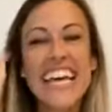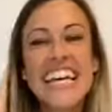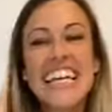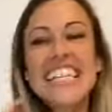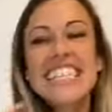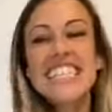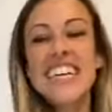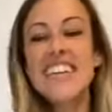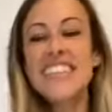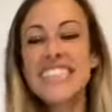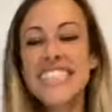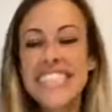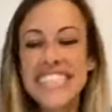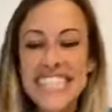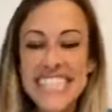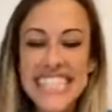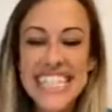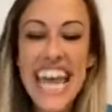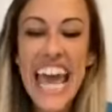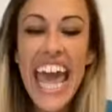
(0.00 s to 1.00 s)
So
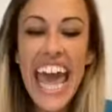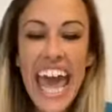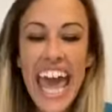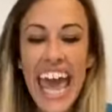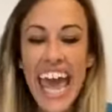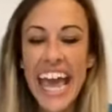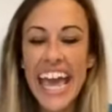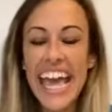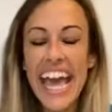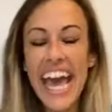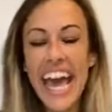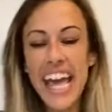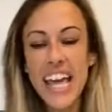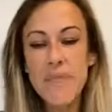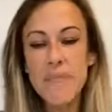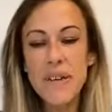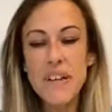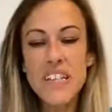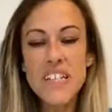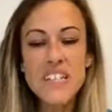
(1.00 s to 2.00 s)
today I
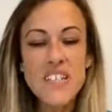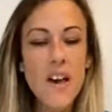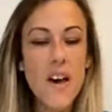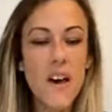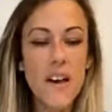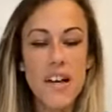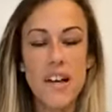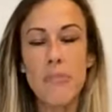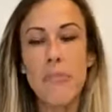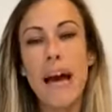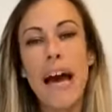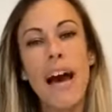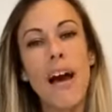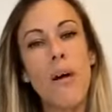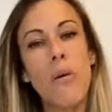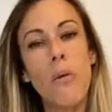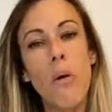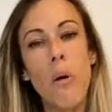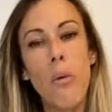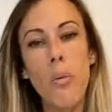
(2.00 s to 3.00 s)
am gonna talk
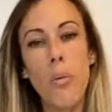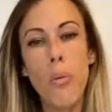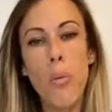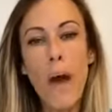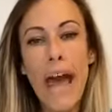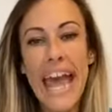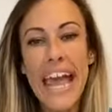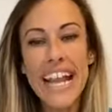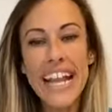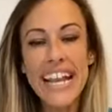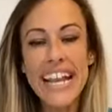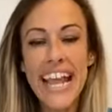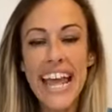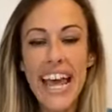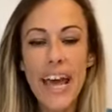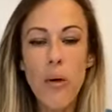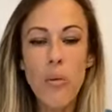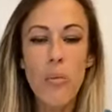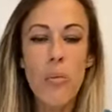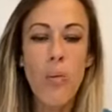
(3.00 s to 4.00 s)
about when
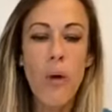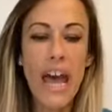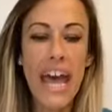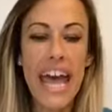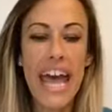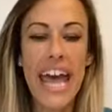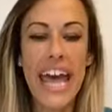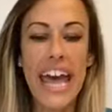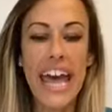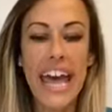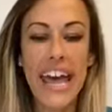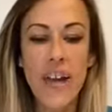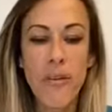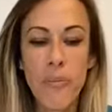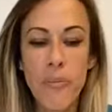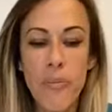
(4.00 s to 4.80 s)
and where